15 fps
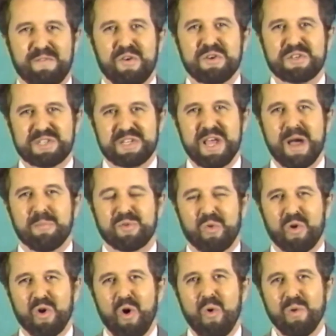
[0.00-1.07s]
The first
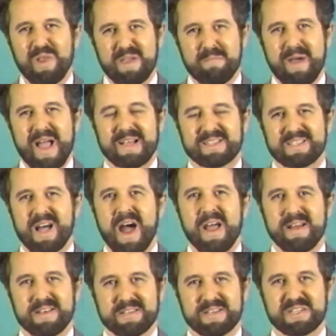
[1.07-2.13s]
step toward holding back
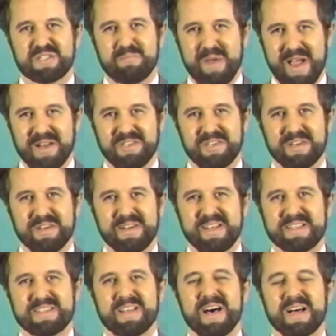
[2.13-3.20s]
Zionist
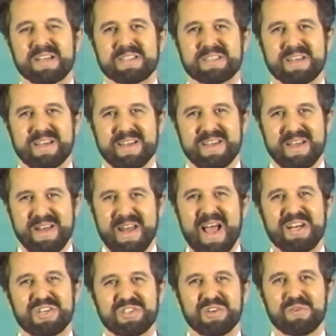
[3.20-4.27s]
expansion is thus:
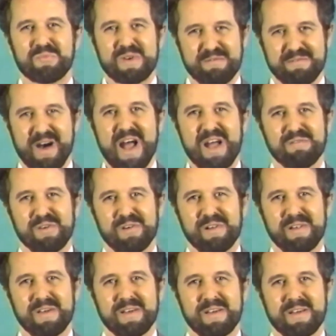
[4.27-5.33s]
national
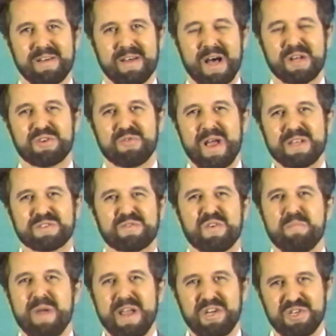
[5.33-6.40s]
revival, a
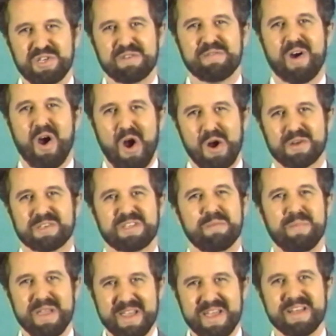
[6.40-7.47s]
transformation of
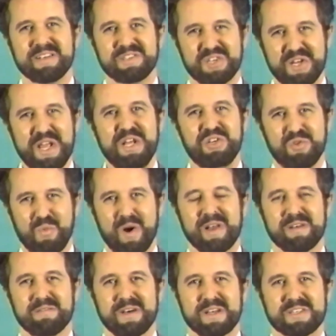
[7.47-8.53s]
hearts that begins in each
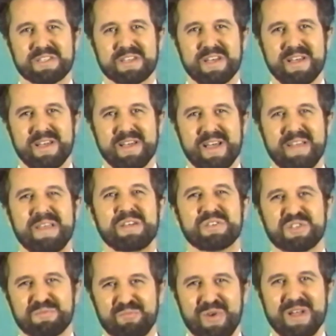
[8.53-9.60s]
one of us and
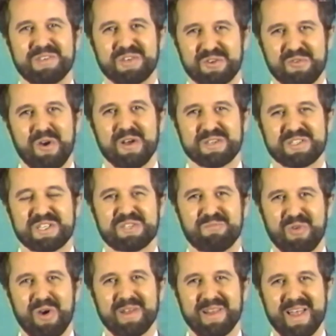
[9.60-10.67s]
then spreads across
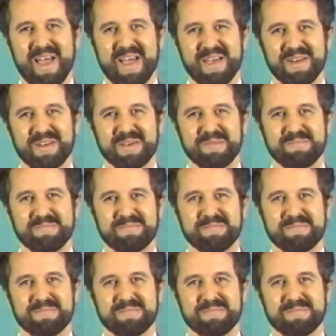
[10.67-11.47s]
this broad land.